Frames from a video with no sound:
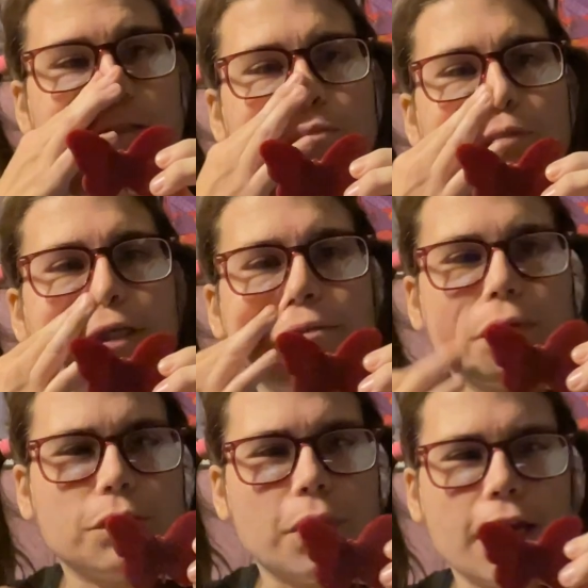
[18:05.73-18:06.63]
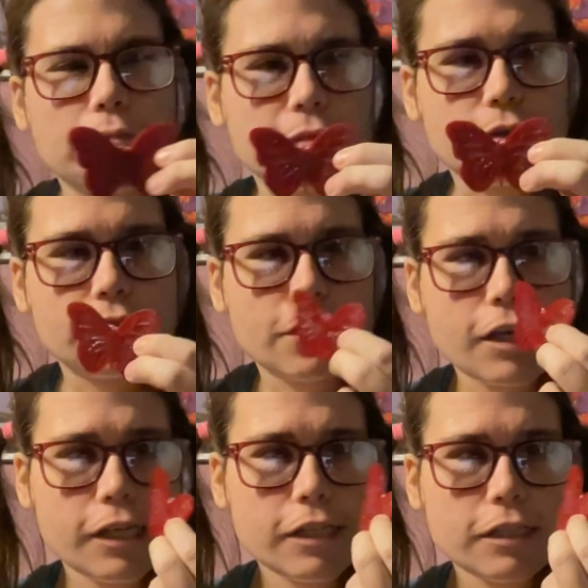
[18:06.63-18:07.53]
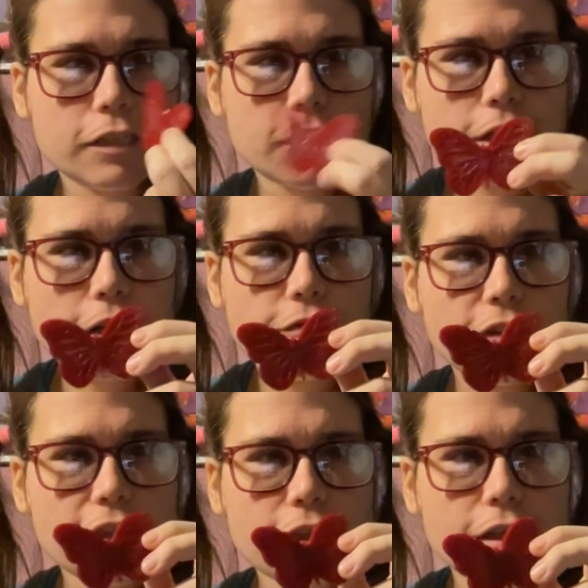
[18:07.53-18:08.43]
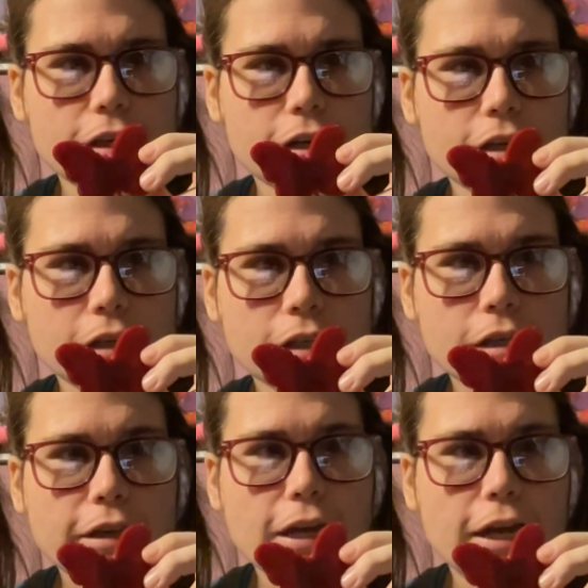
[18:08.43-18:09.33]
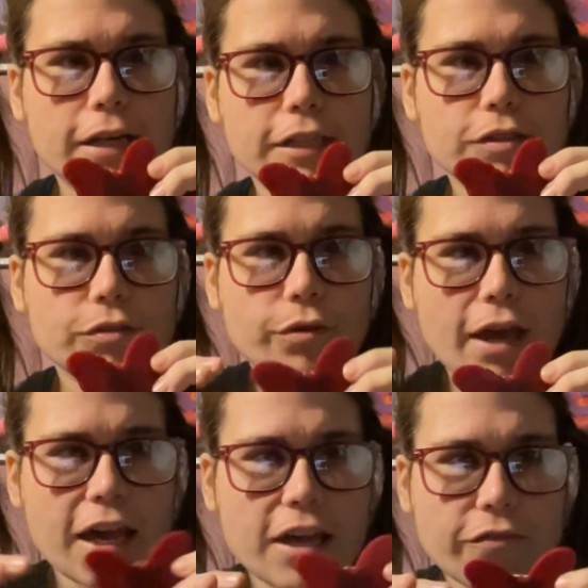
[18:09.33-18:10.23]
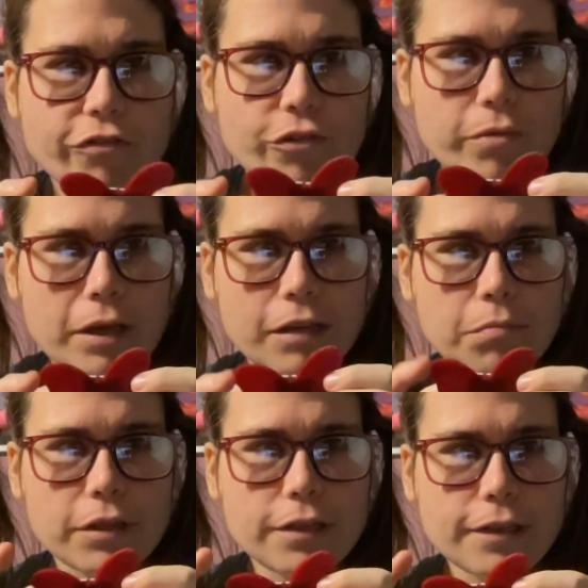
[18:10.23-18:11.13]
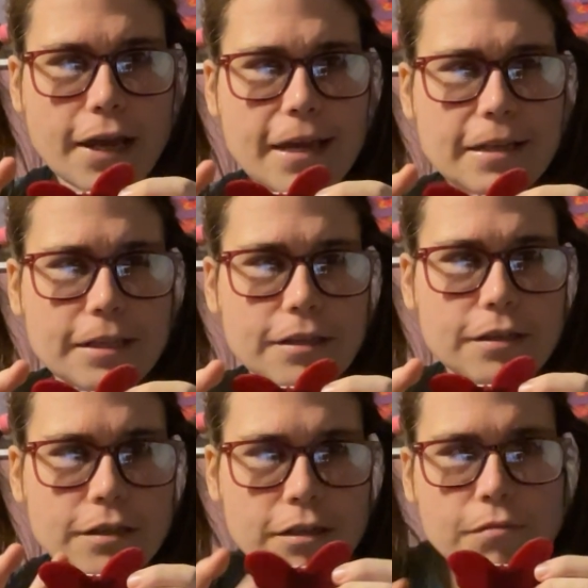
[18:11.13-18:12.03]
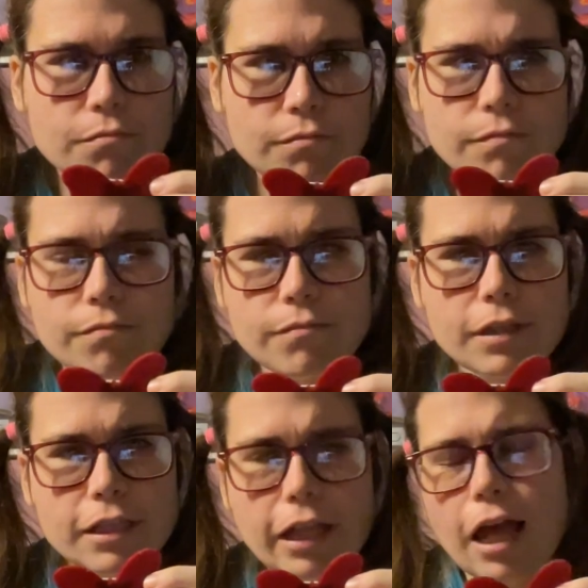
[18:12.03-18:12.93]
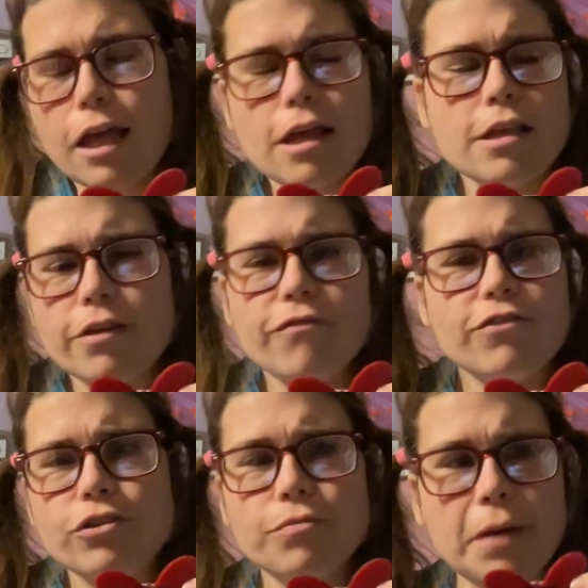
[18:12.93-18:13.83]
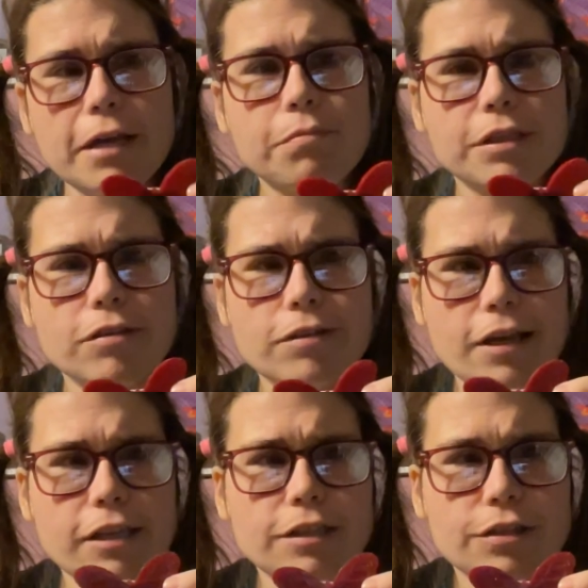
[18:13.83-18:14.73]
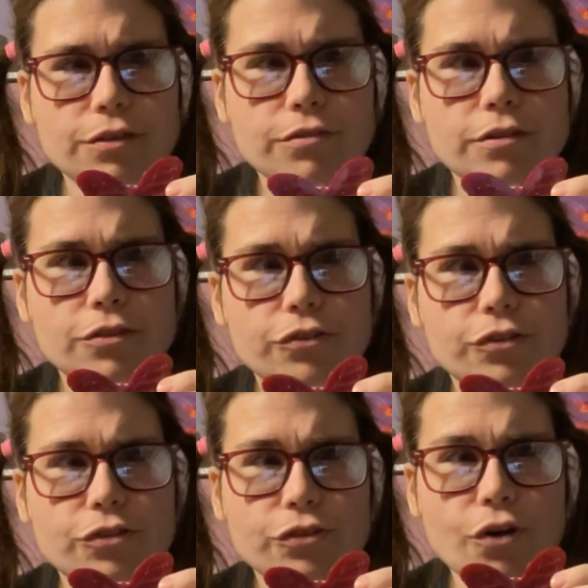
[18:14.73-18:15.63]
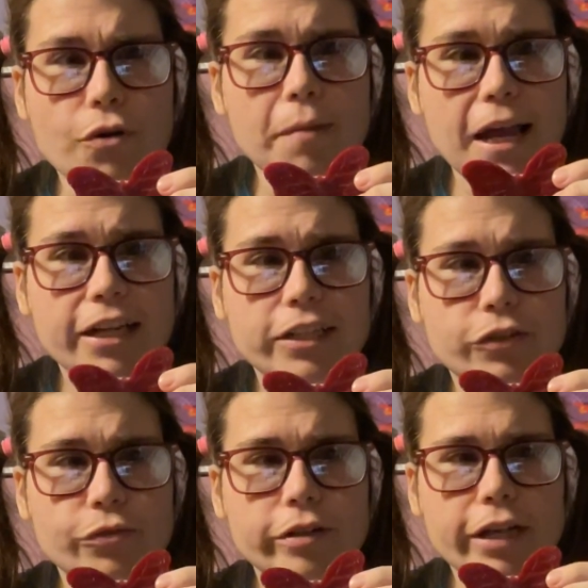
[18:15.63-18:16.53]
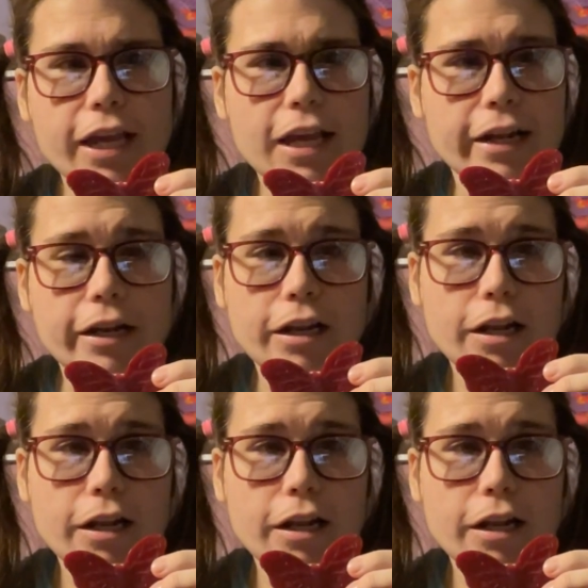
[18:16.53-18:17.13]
people make mistakes and everything. And it's okay if you make mistakes. If you make mistakes, you can just go back and do it again.